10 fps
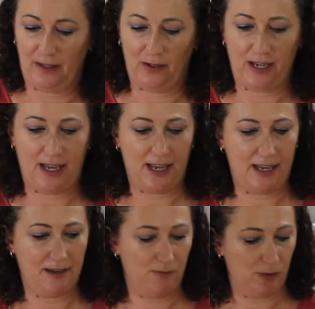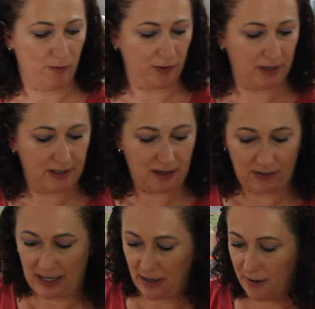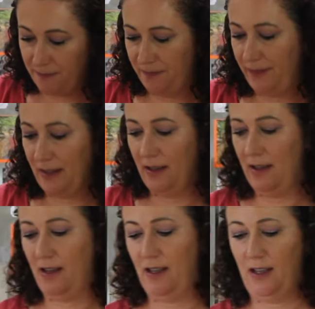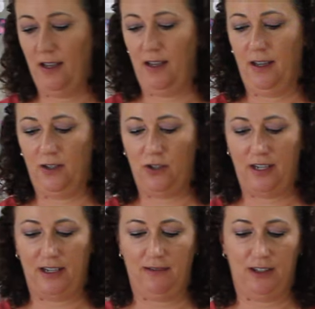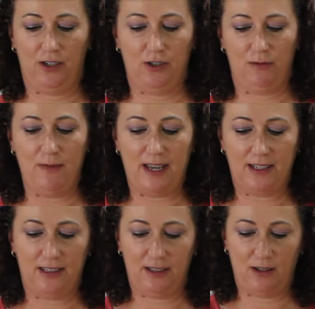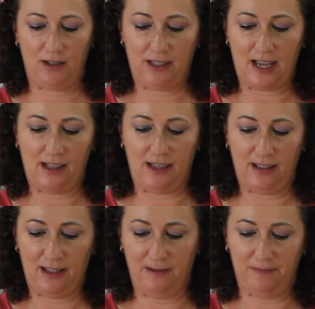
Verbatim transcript: Okay, we'll put this down here. You can give it a good mix to the salad.